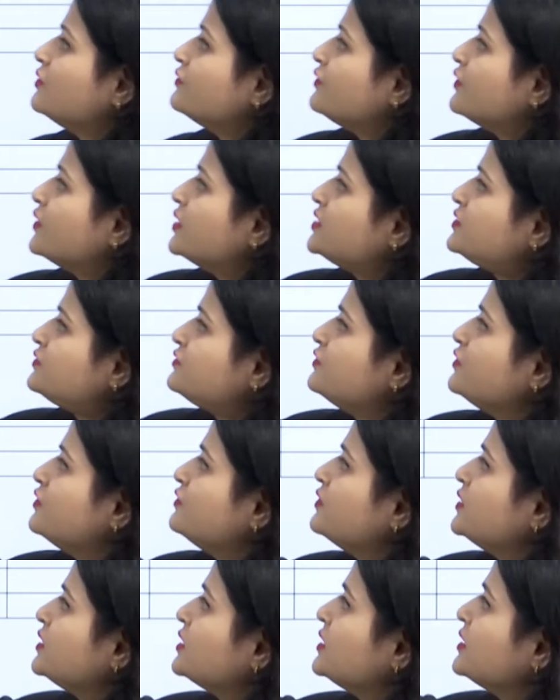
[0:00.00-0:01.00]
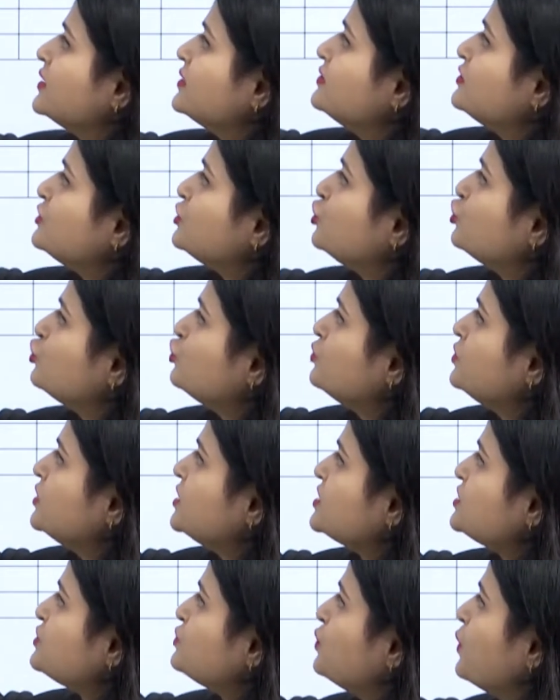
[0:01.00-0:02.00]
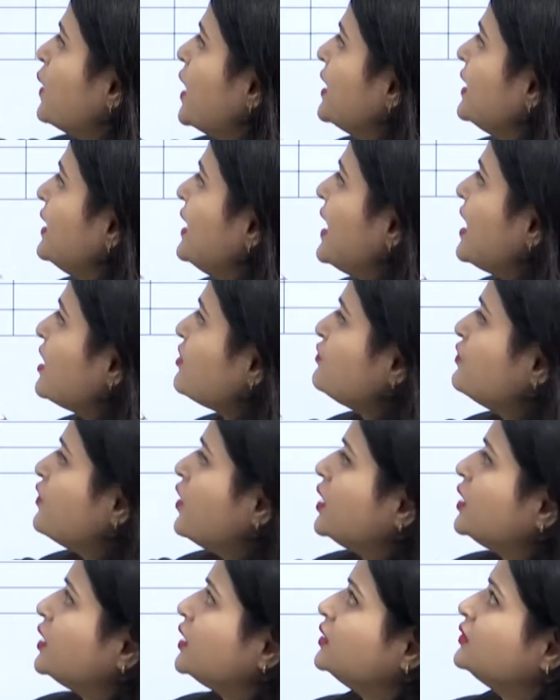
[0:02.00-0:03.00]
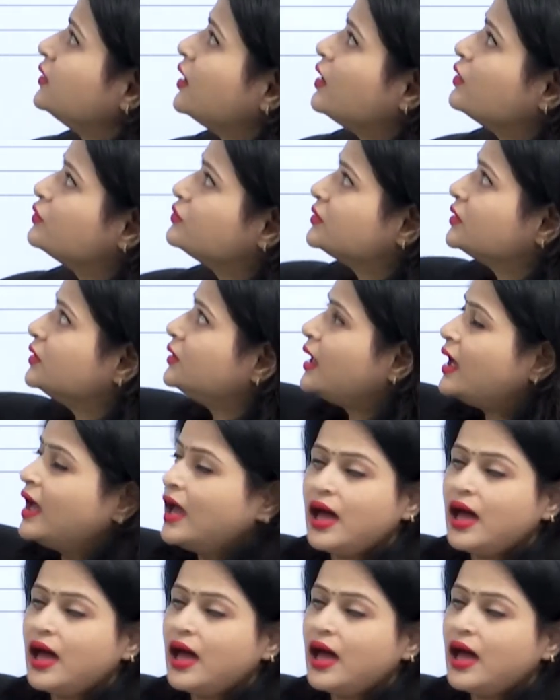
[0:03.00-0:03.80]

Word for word: first we will consume this 1 lakh 40,000